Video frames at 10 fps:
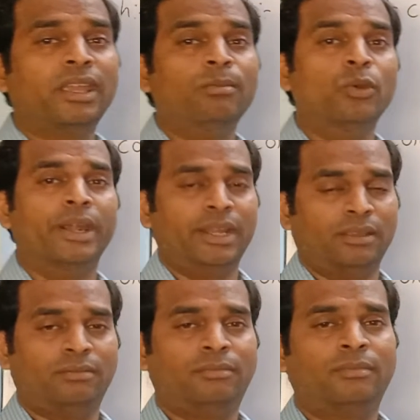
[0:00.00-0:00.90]
immunity,
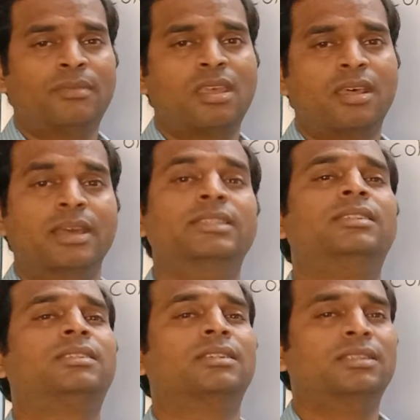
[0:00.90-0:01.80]

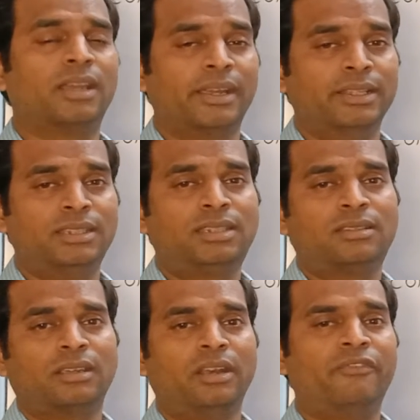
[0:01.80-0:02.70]
resistance
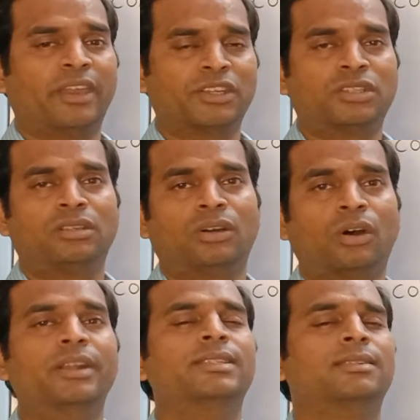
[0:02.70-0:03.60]
against infection
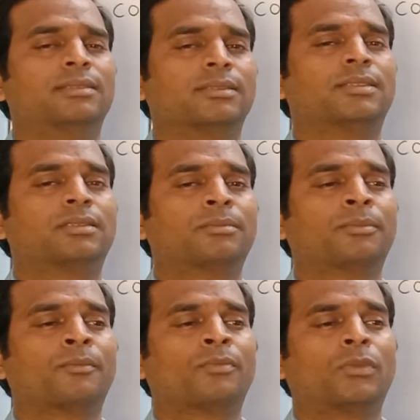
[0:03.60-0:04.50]
or diseases.
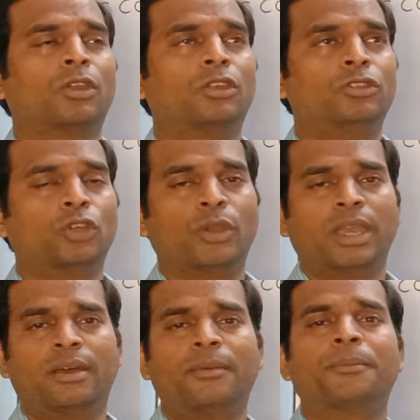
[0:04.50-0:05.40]
So
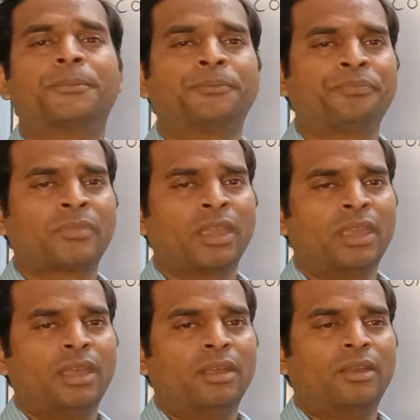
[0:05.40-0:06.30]
here,
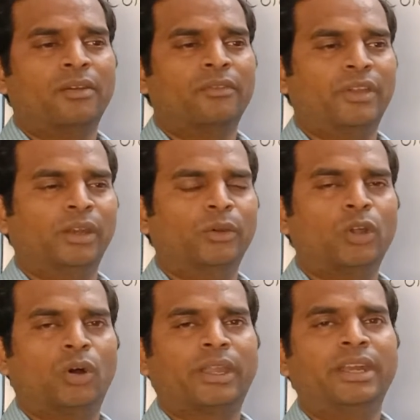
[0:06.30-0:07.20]
when you
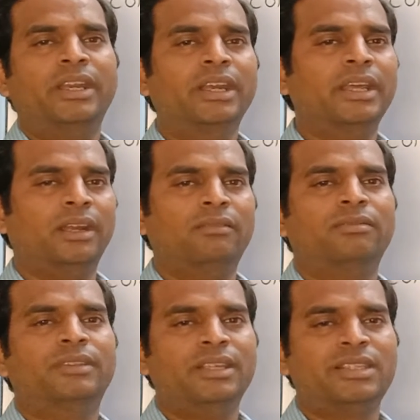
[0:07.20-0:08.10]
talk in detail,
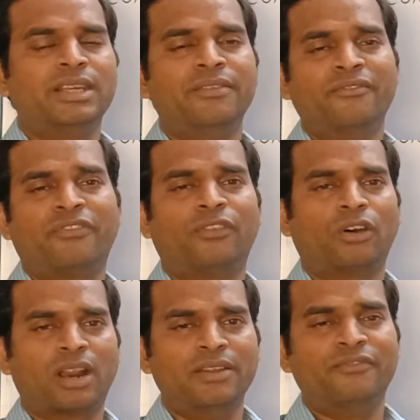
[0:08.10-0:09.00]
this lymph
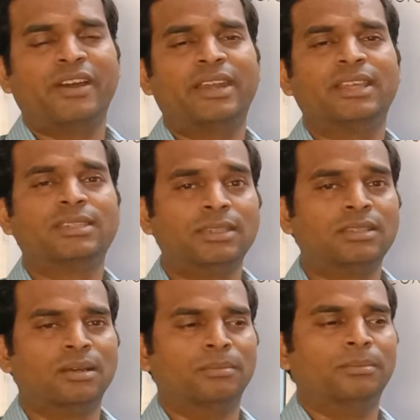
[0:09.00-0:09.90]
or a lymphatic
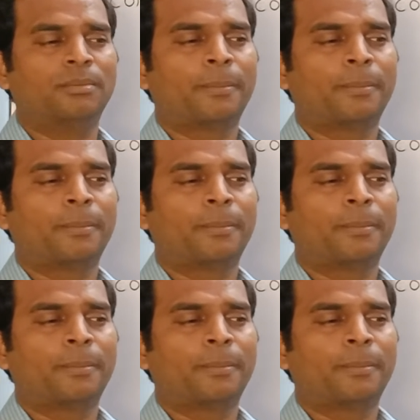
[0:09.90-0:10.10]
system